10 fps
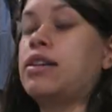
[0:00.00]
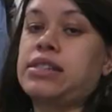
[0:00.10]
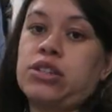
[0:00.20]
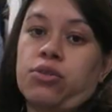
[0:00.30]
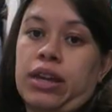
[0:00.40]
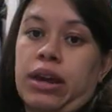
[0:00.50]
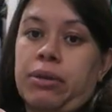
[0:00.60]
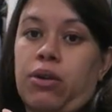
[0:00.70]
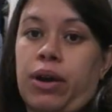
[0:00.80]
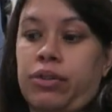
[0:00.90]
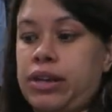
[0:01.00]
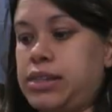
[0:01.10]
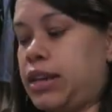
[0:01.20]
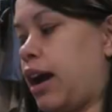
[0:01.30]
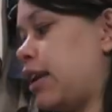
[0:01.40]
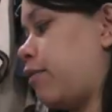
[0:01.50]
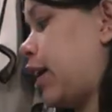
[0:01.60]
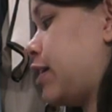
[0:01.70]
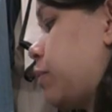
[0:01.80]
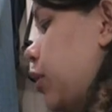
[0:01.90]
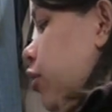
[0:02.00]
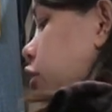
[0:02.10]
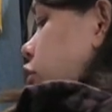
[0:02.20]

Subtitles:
honestly don't think I'm gonna wear this. It kind of makes me look